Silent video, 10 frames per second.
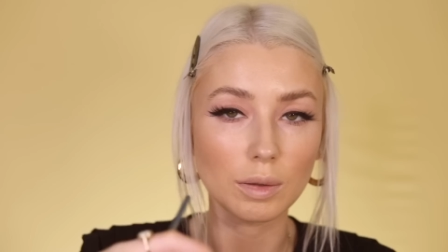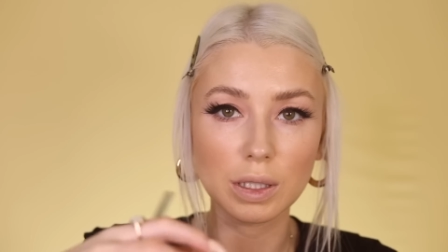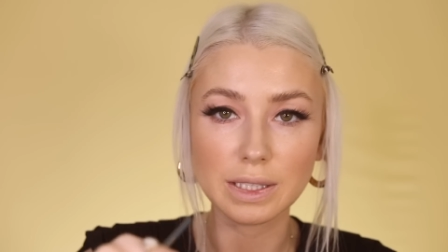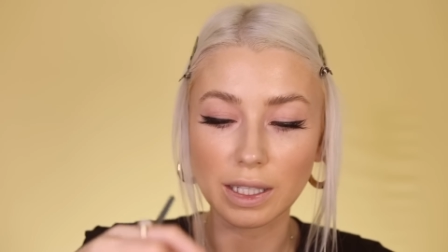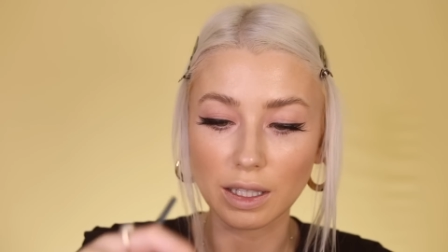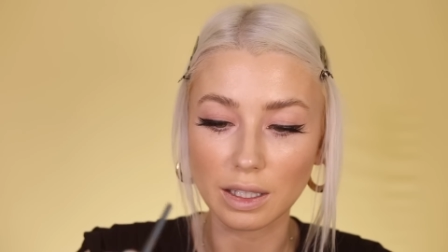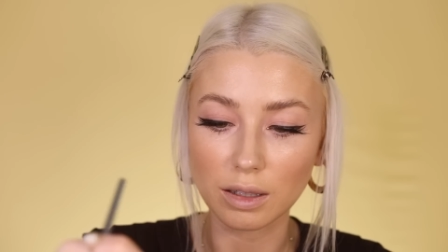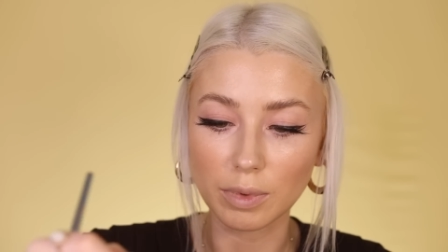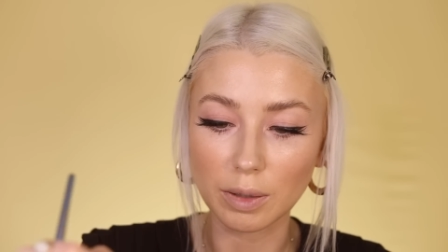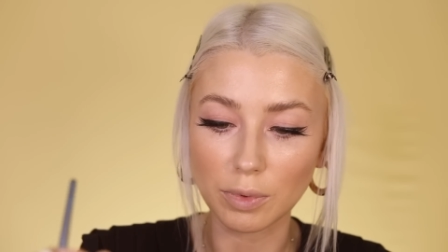I'm going to take a
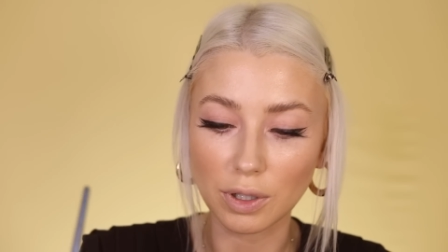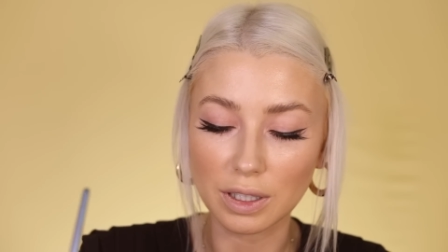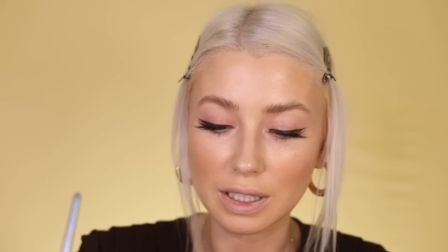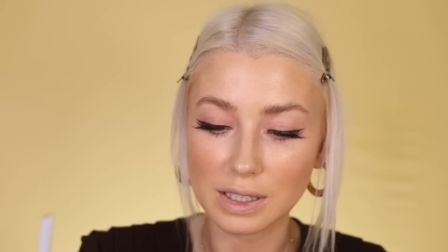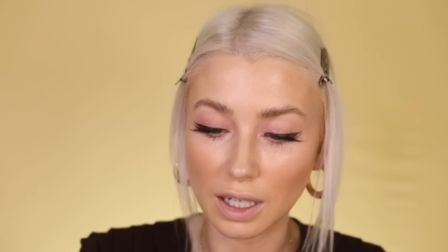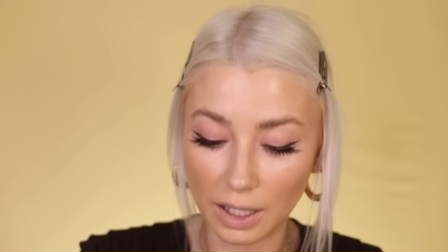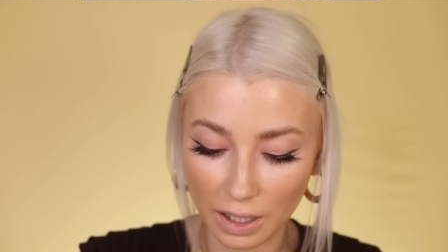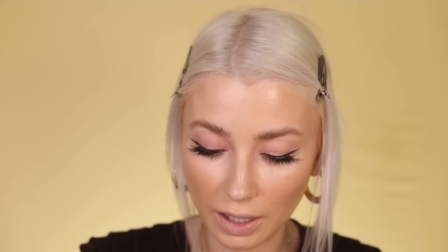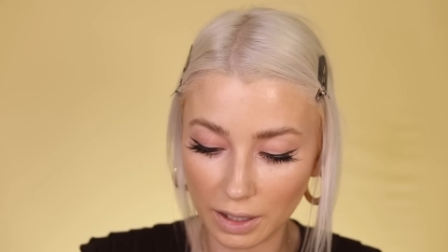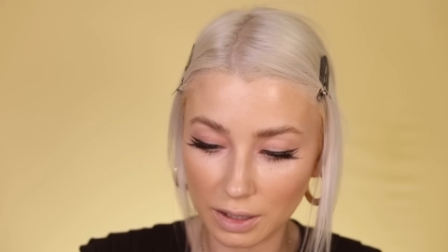little bit more of this
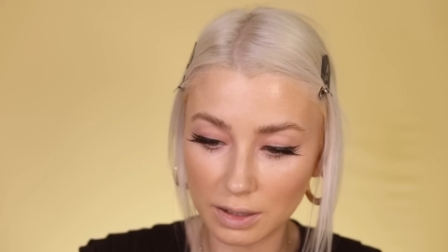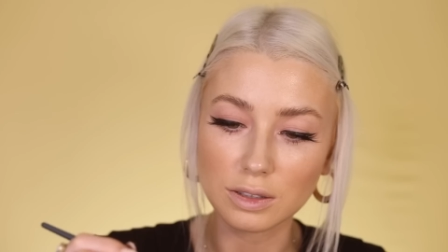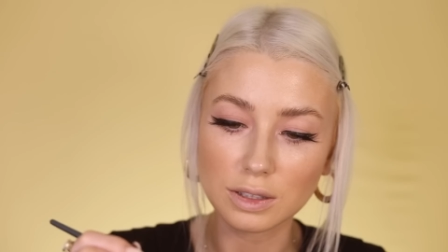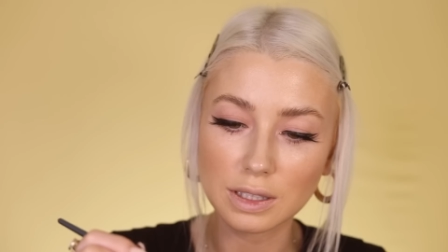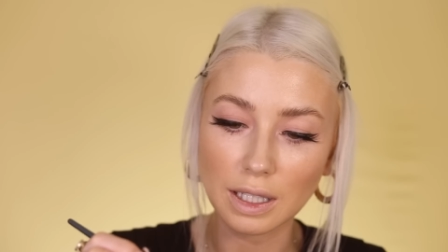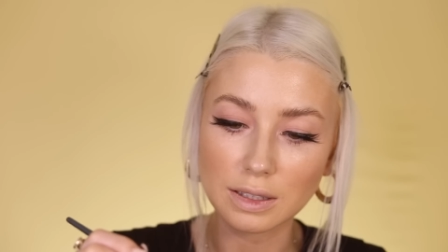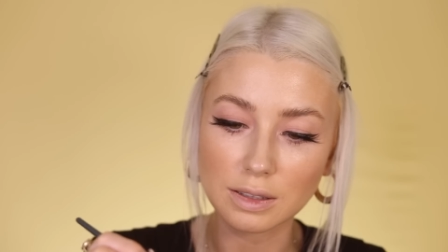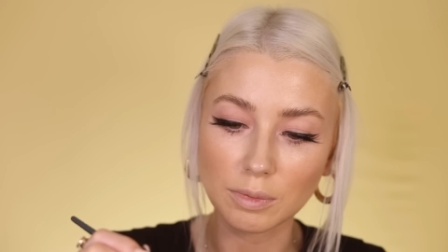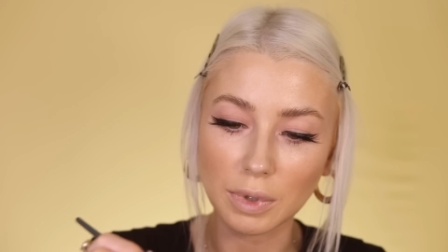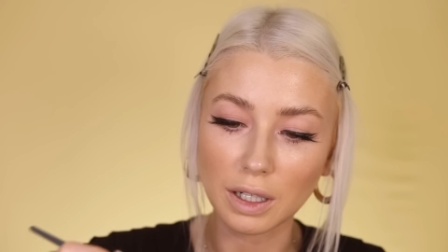highlight and just get
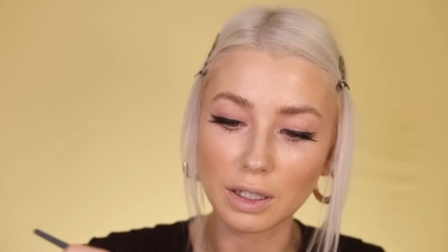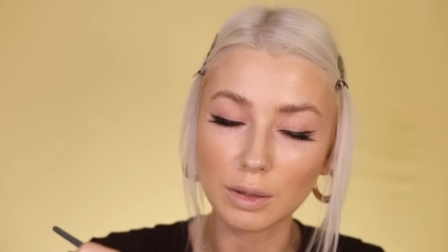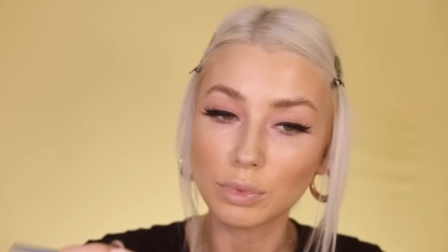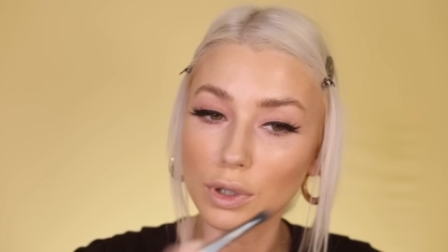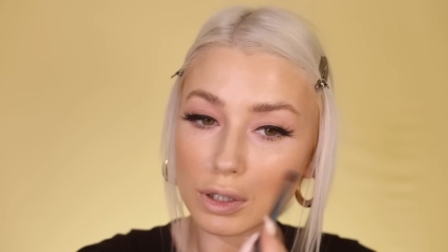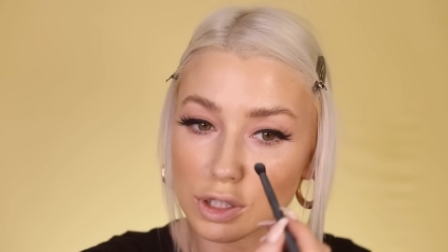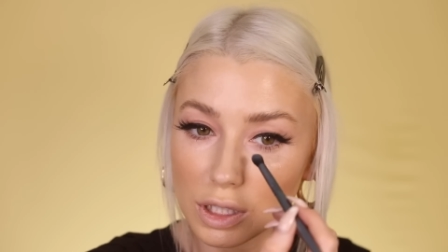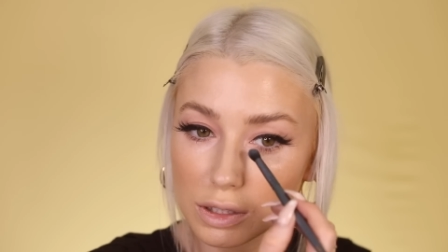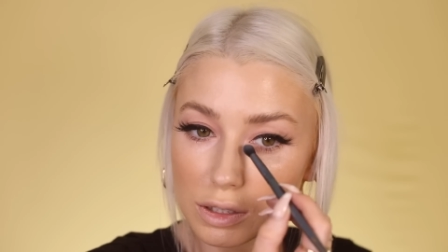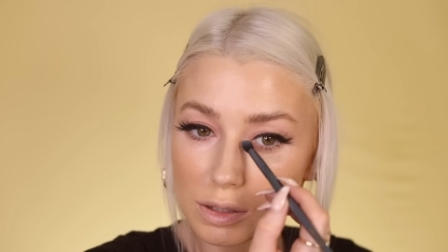some on a brush
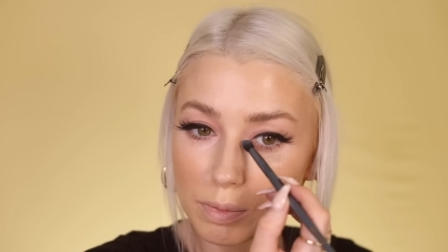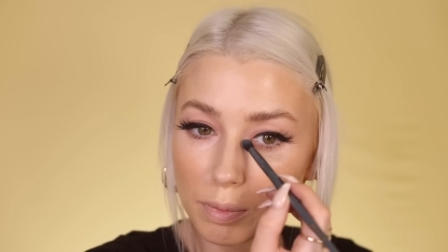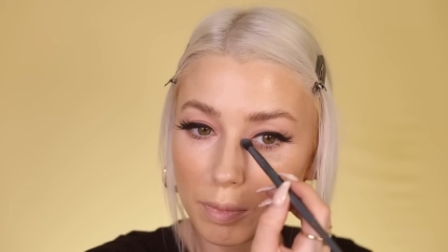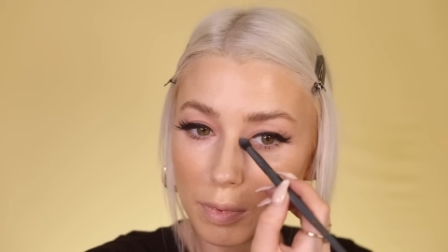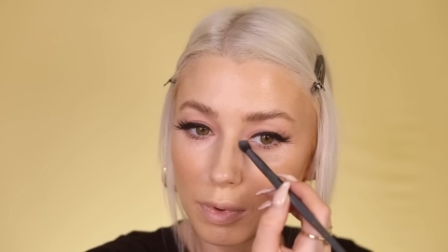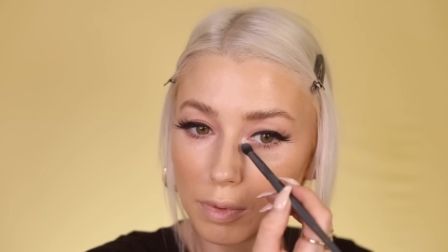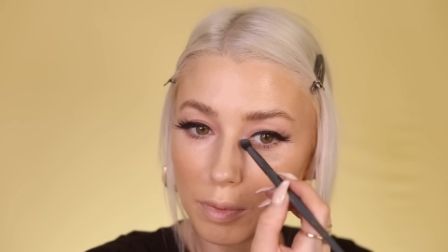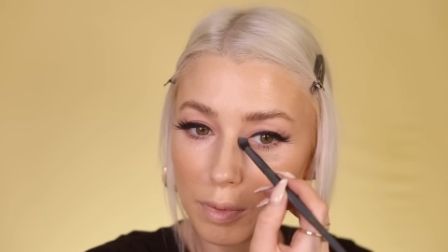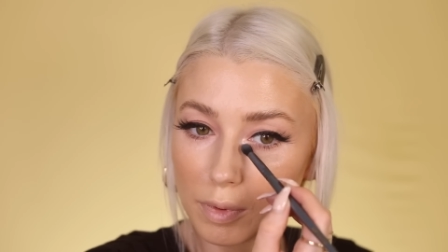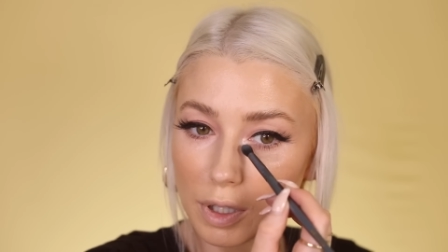and just
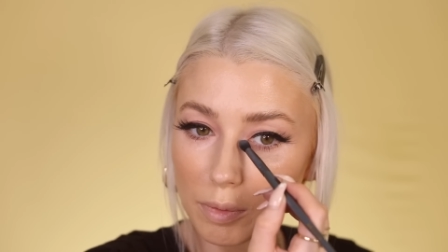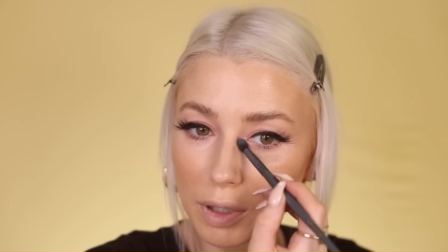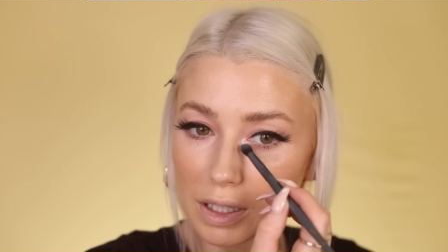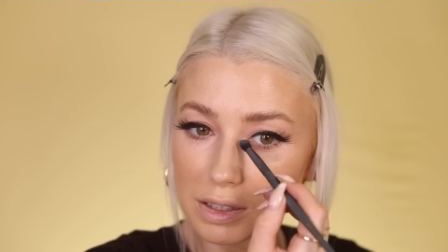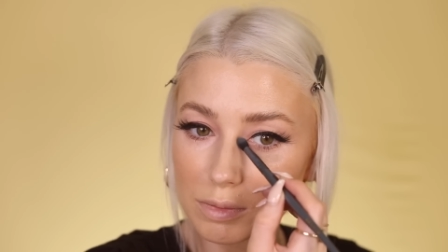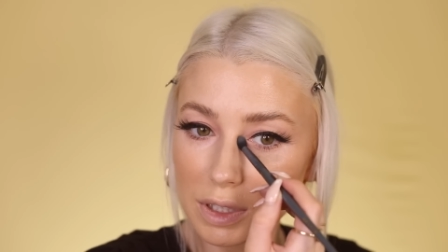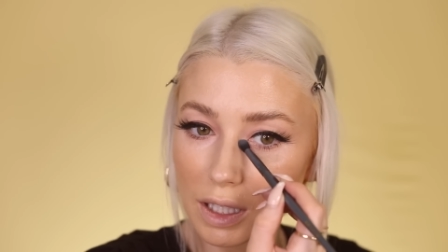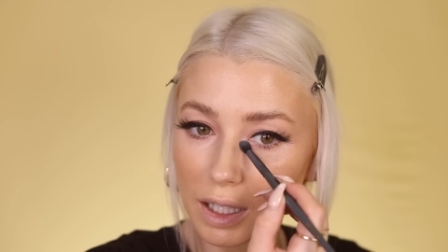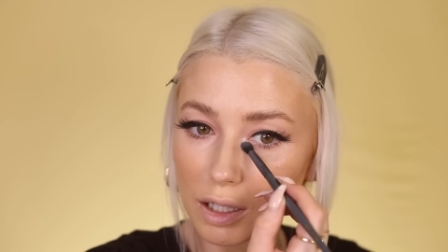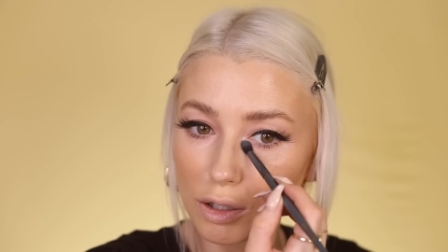apply some to
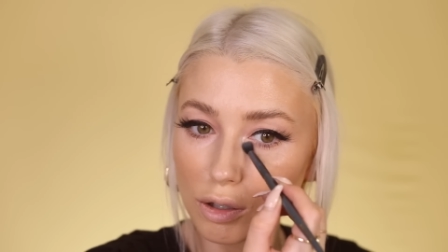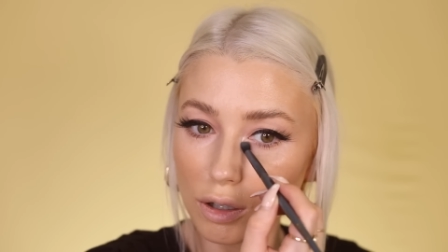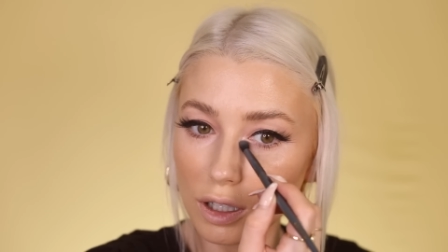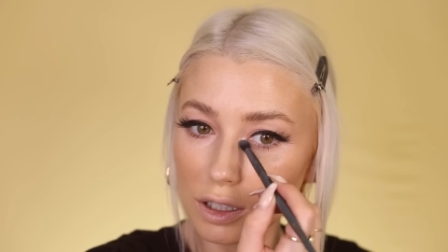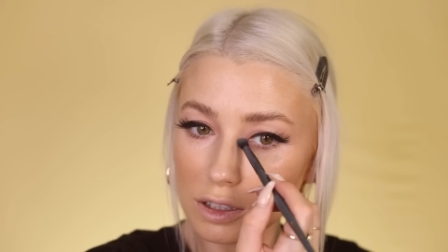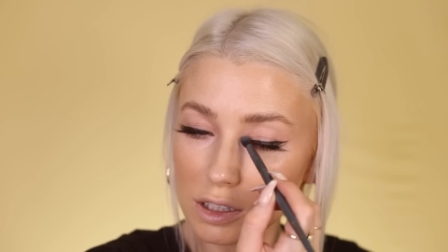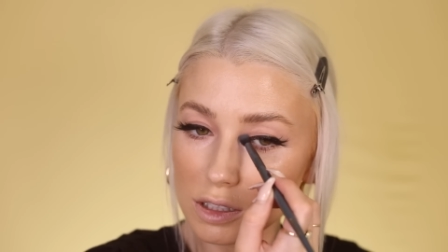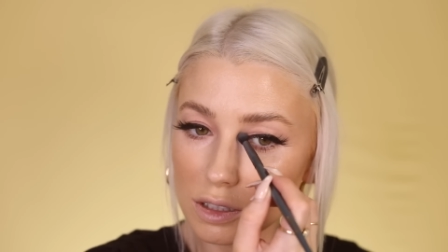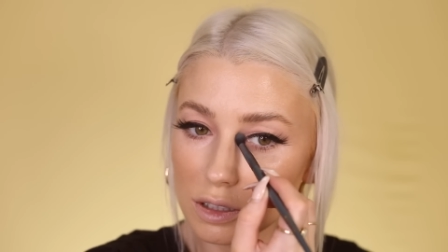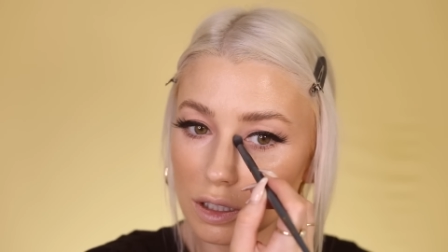the inner
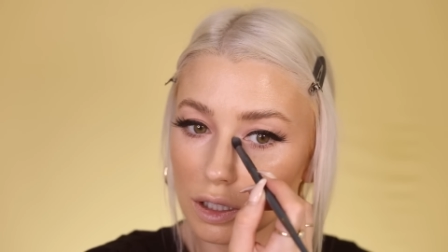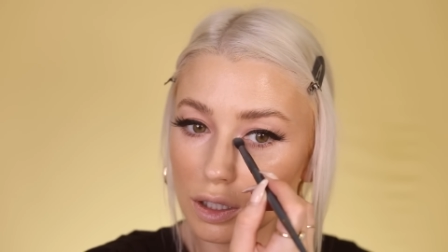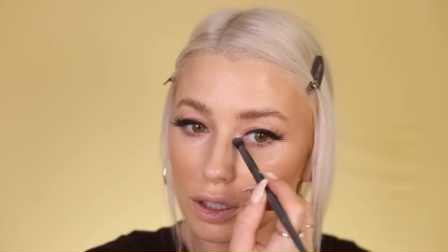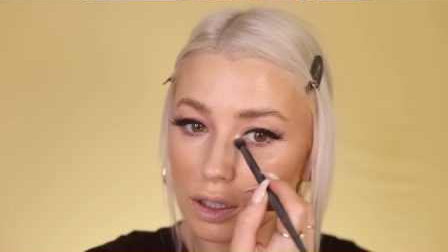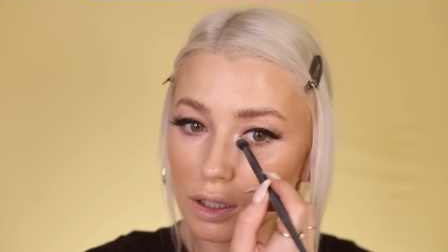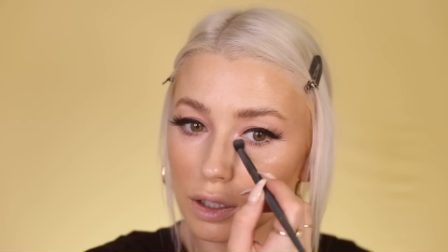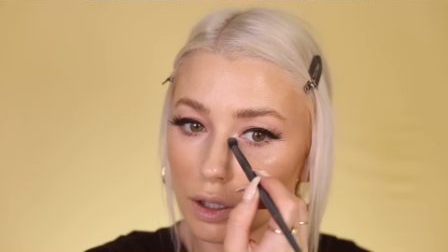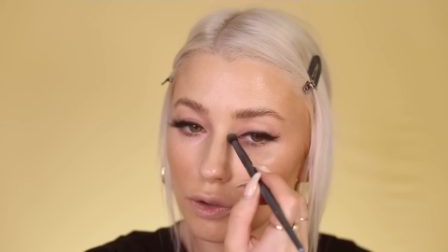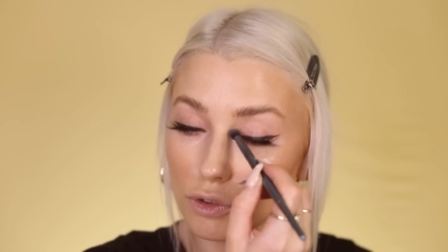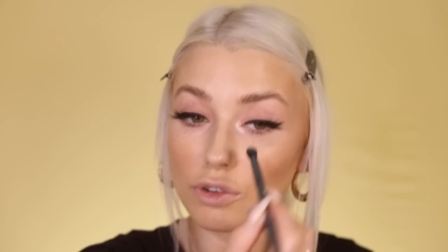corners,
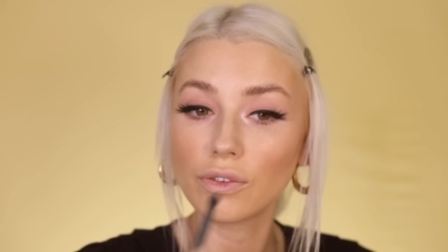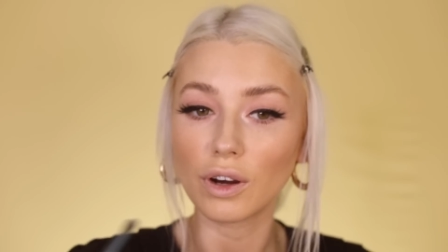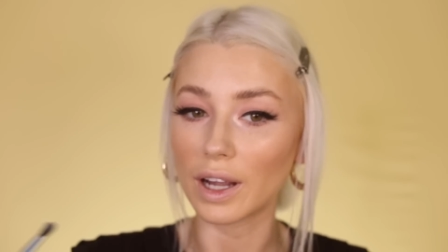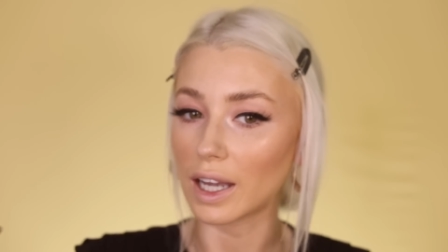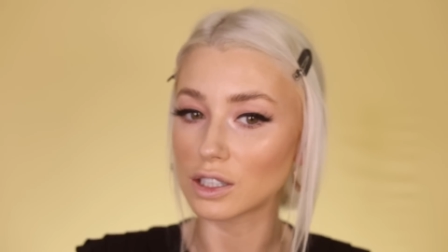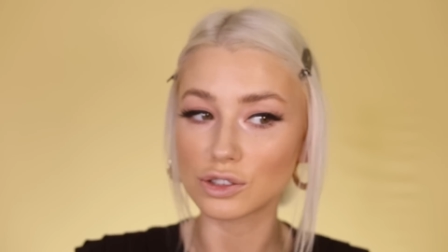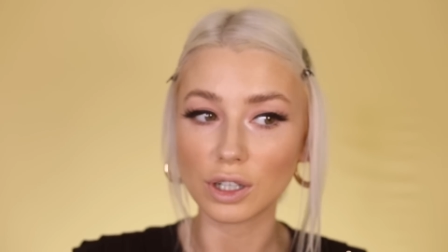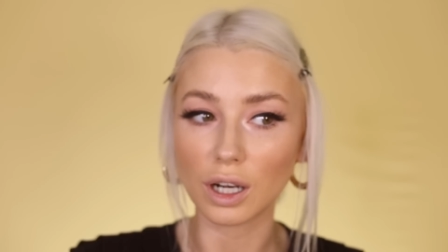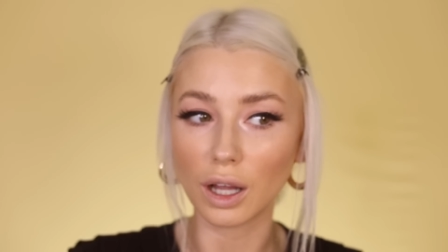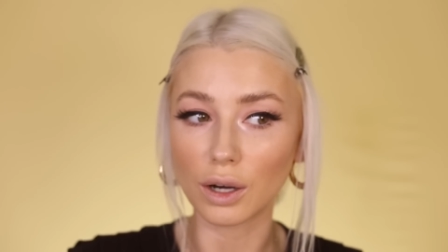just for
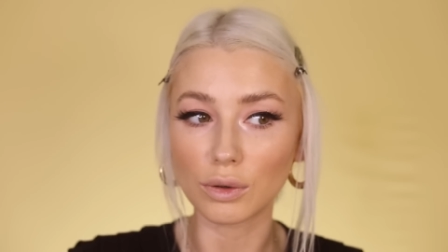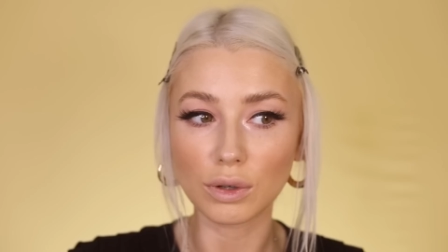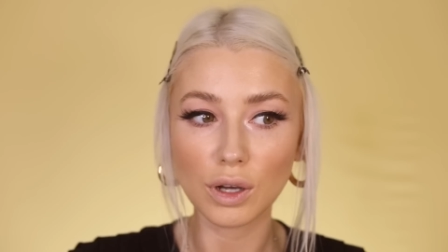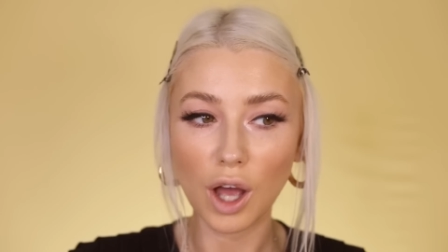extra glow.